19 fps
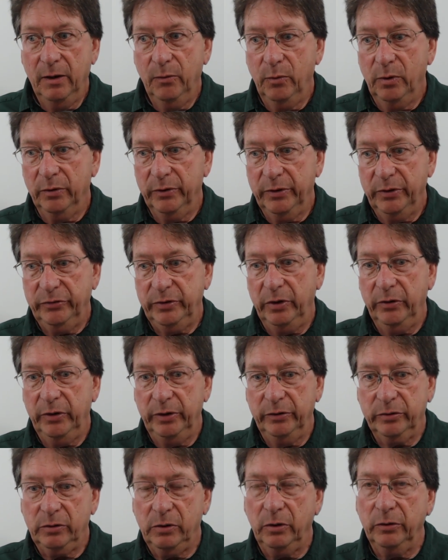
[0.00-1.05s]
Well, this area
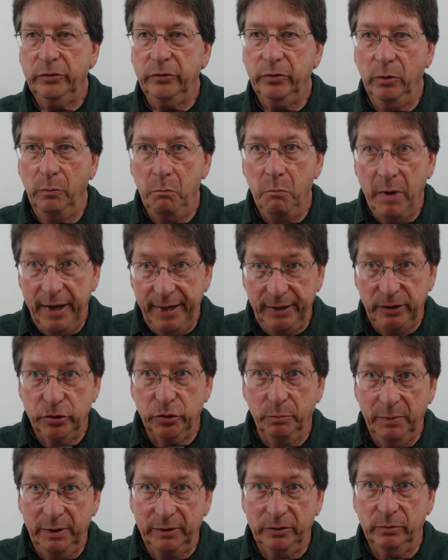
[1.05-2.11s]
is close to a
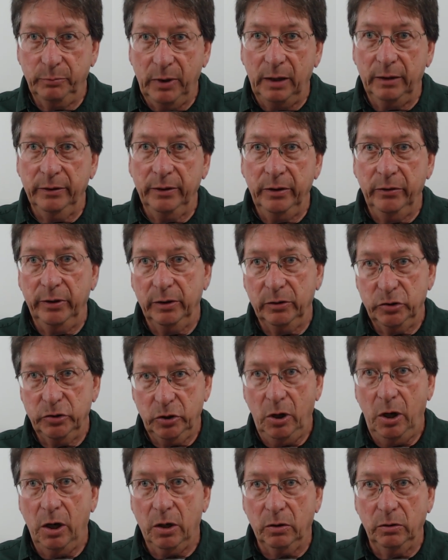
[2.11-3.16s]
major metropolitan area,
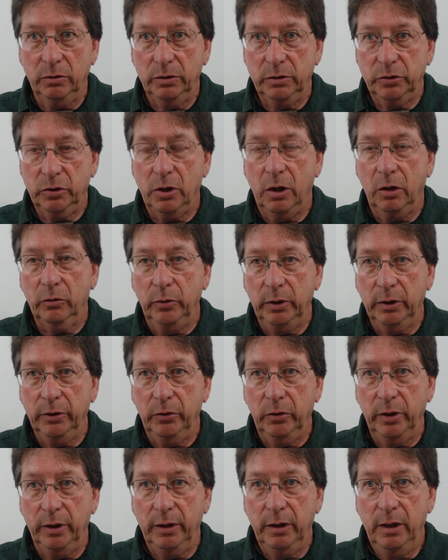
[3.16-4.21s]
Chicago,
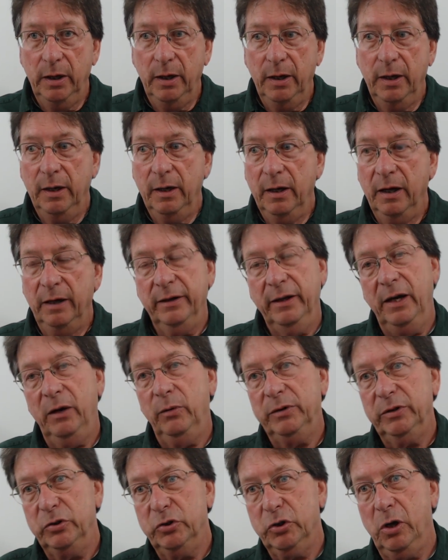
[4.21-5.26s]
Illinois. And then I
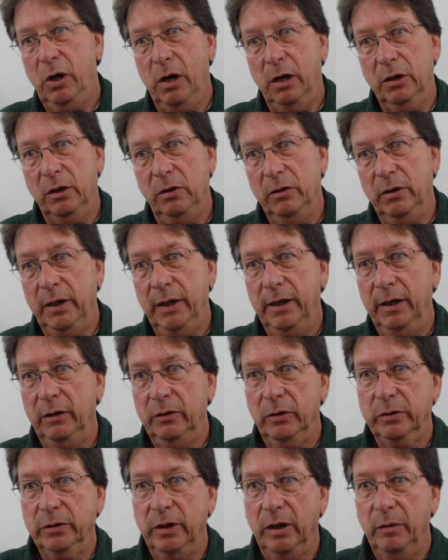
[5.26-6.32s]
went to Chicago and I
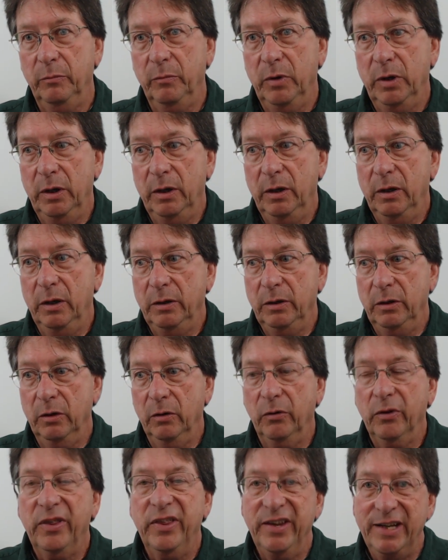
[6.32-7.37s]
looked up, you
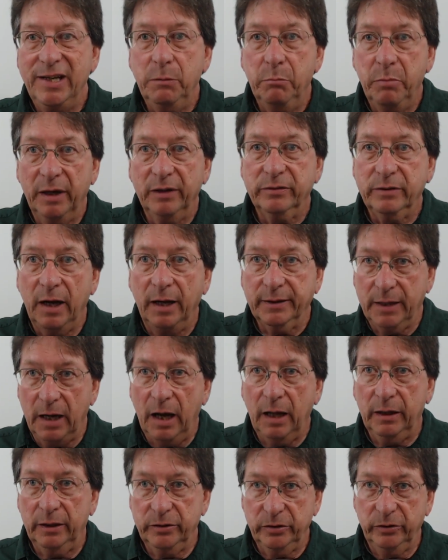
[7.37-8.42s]
know, the best
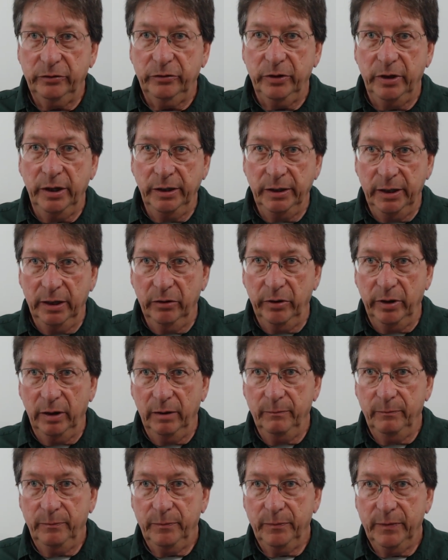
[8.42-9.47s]
oncologists in the area.
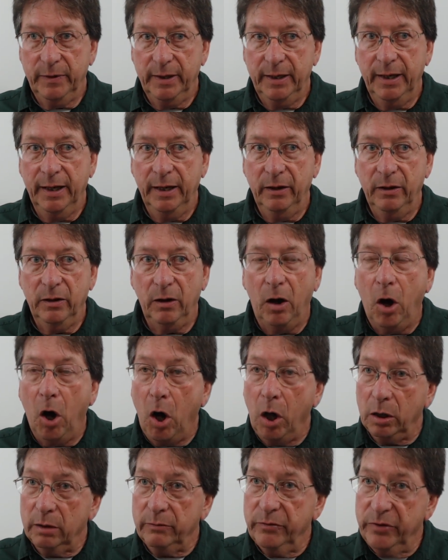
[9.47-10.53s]
And
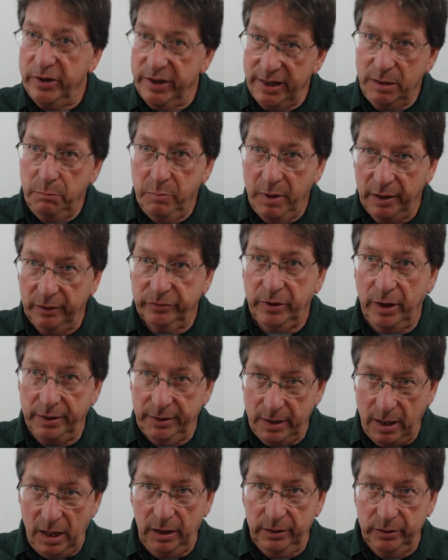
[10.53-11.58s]
all of the best
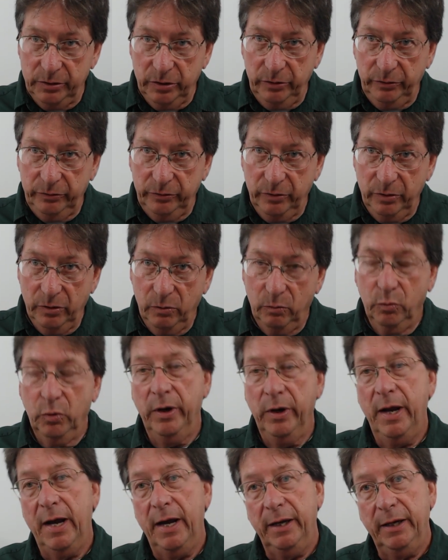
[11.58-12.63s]
oncologists were
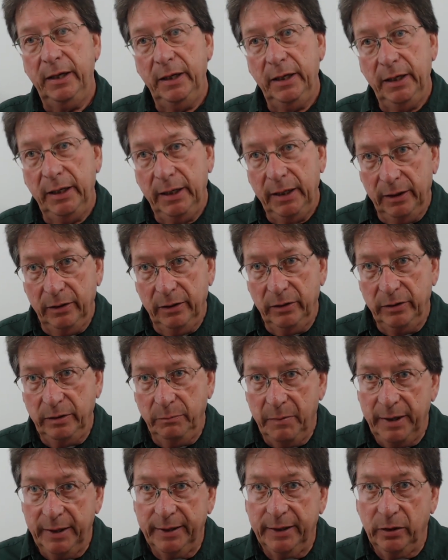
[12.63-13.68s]
not in the
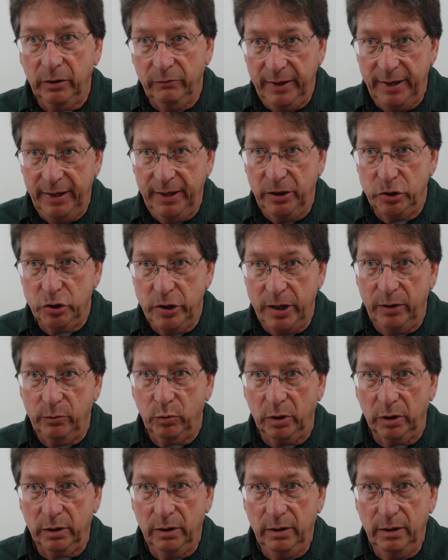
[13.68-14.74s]
Medicare Advantage
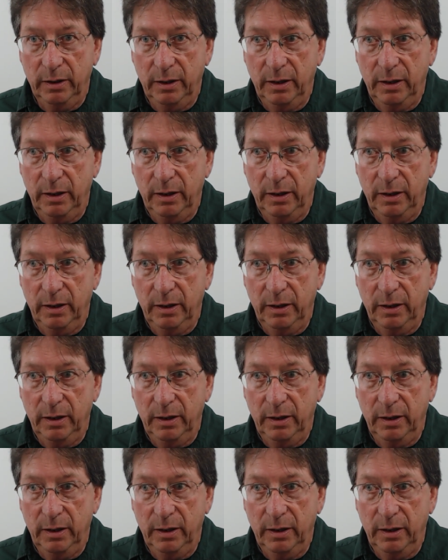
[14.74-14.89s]
network.